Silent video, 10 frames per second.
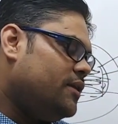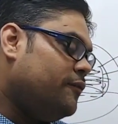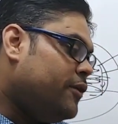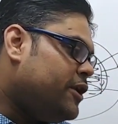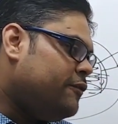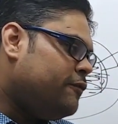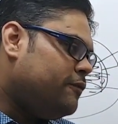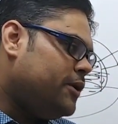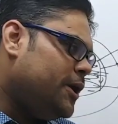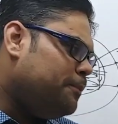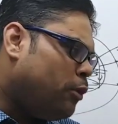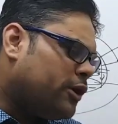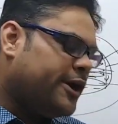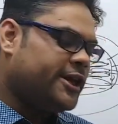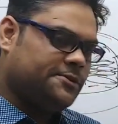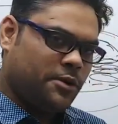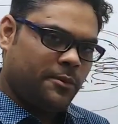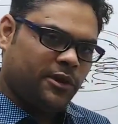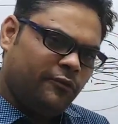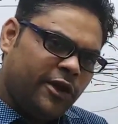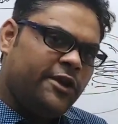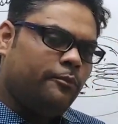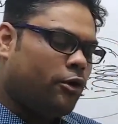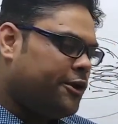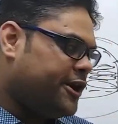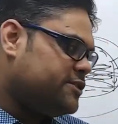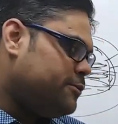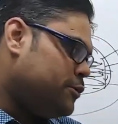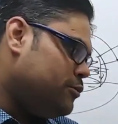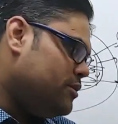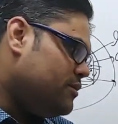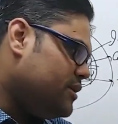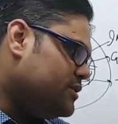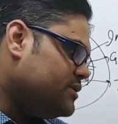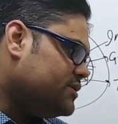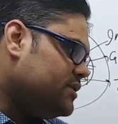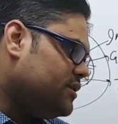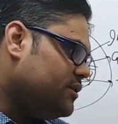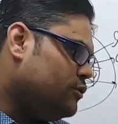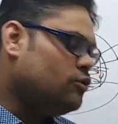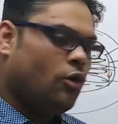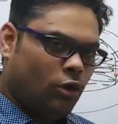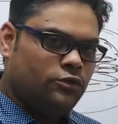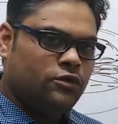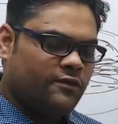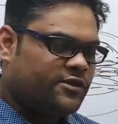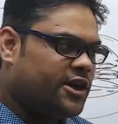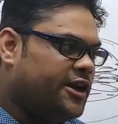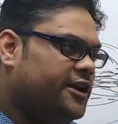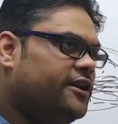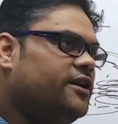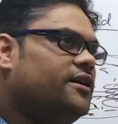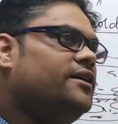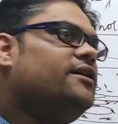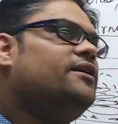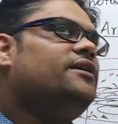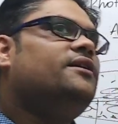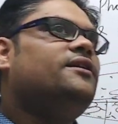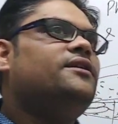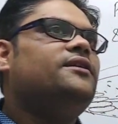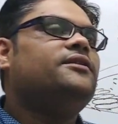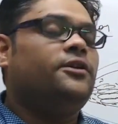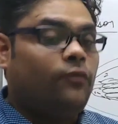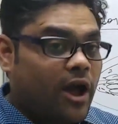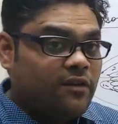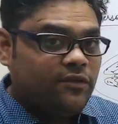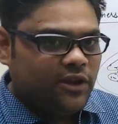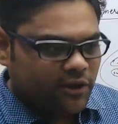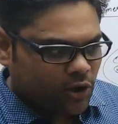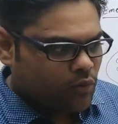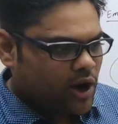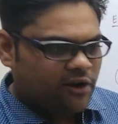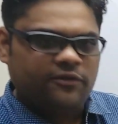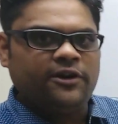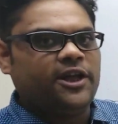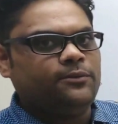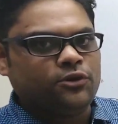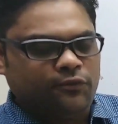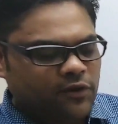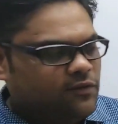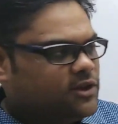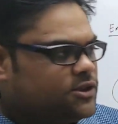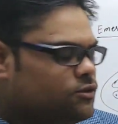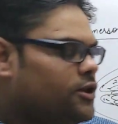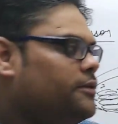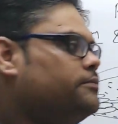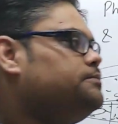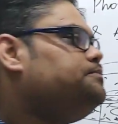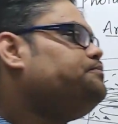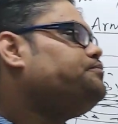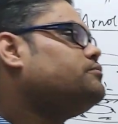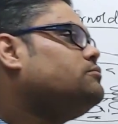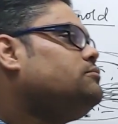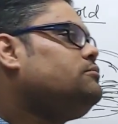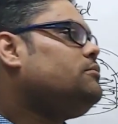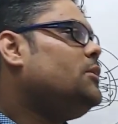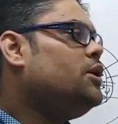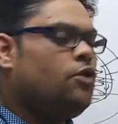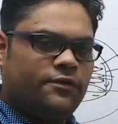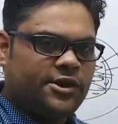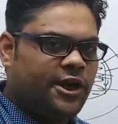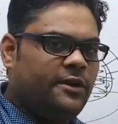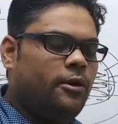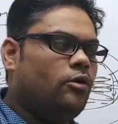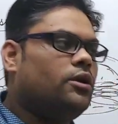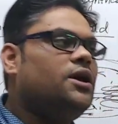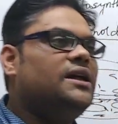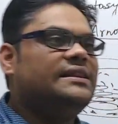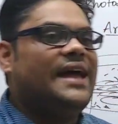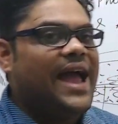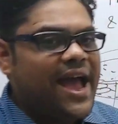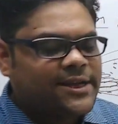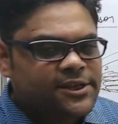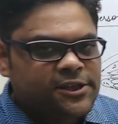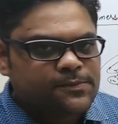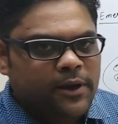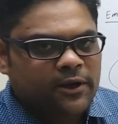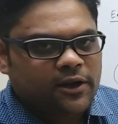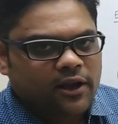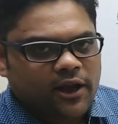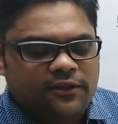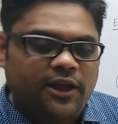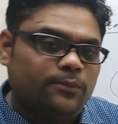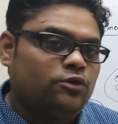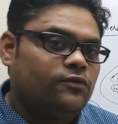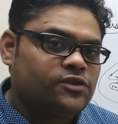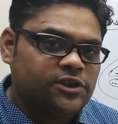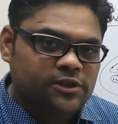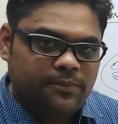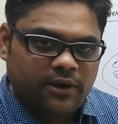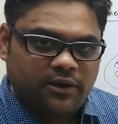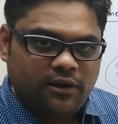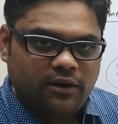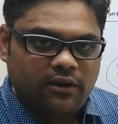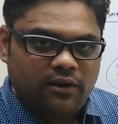the very important experiment is, you also have studied that why we require different types of wavelengths. Okay, you have studied about the action spectra and the absorption spectra,